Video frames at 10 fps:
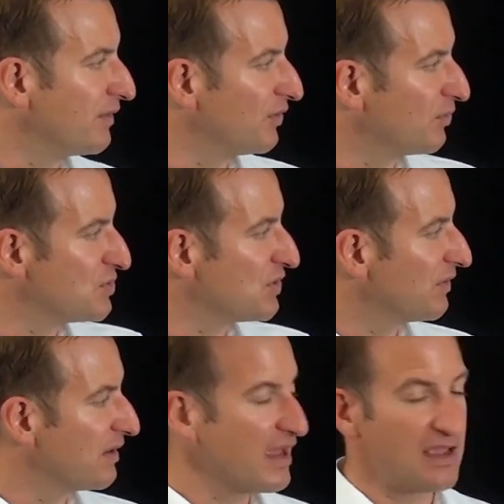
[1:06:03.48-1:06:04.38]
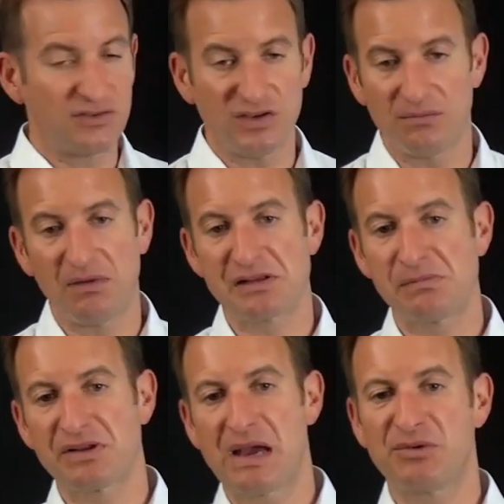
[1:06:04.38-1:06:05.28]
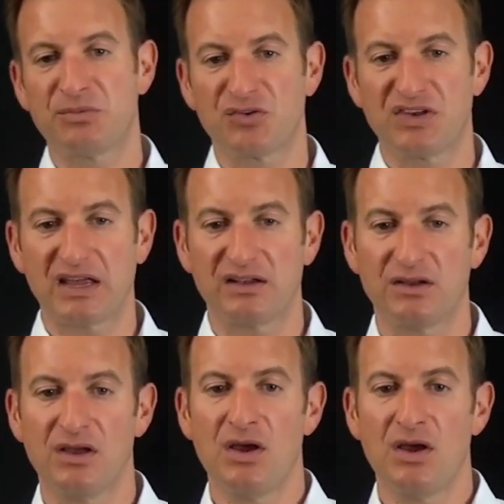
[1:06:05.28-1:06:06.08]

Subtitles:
this, which is the case here, multiple times per second,